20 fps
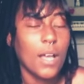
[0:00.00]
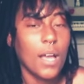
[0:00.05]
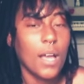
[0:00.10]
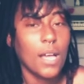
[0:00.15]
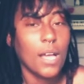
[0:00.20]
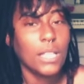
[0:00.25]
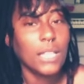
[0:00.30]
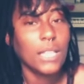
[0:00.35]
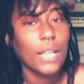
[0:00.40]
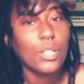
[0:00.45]

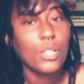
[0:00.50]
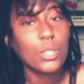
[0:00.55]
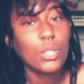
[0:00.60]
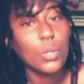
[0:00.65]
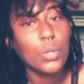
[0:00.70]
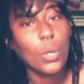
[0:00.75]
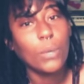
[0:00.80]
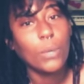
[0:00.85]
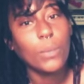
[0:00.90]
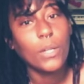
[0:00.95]
Unlike
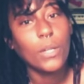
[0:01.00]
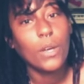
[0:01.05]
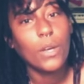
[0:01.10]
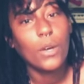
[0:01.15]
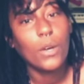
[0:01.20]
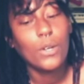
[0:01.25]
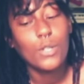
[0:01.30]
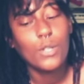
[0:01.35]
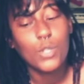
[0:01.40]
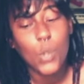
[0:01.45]

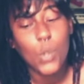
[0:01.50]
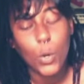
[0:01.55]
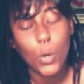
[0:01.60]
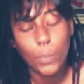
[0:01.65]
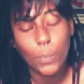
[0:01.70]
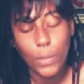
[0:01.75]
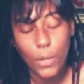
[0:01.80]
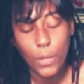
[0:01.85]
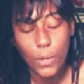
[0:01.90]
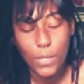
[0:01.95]
Scorpios
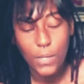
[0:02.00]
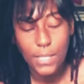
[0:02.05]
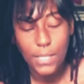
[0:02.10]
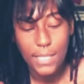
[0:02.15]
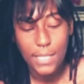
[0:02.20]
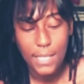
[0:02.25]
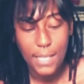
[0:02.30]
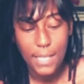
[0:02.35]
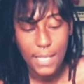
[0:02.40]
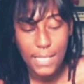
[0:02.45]

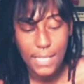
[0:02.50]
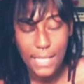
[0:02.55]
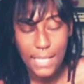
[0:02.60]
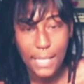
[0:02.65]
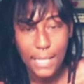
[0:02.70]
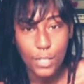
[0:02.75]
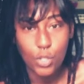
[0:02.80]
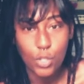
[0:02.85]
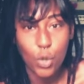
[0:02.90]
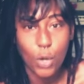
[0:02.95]
is like
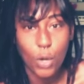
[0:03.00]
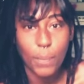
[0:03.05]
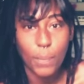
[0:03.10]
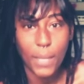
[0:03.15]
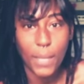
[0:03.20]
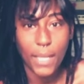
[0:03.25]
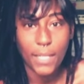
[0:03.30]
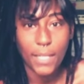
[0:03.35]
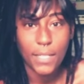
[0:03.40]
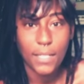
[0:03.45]
a
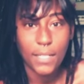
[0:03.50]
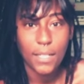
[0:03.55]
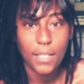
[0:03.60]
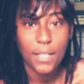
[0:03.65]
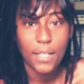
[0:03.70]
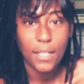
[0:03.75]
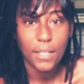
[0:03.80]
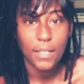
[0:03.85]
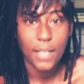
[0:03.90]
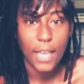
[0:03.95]
scorpion.
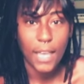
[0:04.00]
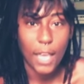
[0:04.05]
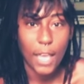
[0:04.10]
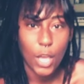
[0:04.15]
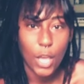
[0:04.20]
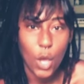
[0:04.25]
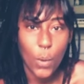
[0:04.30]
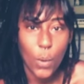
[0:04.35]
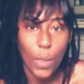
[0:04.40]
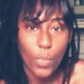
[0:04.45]
They can
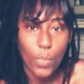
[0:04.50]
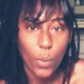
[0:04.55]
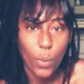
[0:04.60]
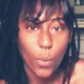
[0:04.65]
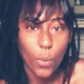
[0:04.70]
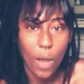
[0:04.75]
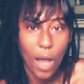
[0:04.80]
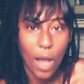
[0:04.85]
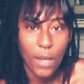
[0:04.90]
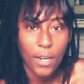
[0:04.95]
go in the
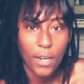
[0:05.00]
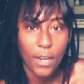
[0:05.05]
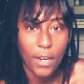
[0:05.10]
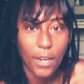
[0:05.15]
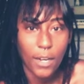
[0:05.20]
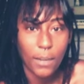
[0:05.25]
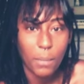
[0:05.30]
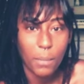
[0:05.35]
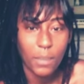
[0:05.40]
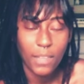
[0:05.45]

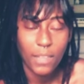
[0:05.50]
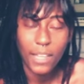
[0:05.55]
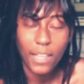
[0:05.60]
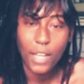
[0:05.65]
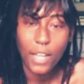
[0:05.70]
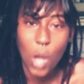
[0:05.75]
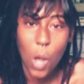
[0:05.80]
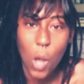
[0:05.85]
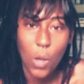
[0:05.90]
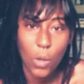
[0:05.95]
water, but they can
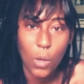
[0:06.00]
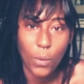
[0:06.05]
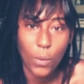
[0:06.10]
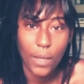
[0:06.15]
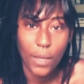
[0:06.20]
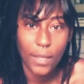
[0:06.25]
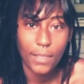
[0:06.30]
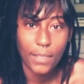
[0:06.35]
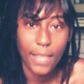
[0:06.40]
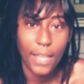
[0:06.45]

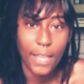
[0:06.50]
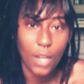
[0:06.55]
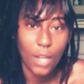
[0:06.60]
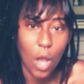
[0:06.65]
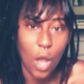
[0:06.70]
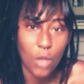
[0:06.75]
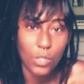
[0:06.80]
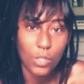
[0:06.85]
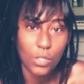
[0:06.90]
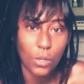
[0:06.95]

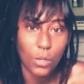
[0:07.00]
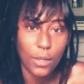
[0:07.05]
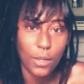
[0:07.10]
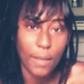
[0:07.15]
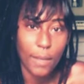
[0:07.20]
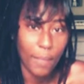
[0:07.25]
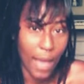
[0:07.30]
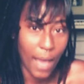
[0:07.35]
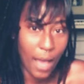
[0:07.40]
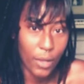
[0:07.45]
also
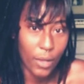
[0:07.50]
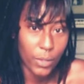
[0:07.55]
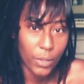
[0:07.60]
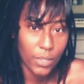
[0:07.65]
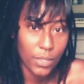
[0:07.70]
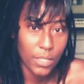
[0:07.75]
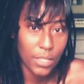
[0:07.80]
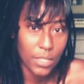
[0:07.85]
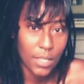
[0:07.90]
come out.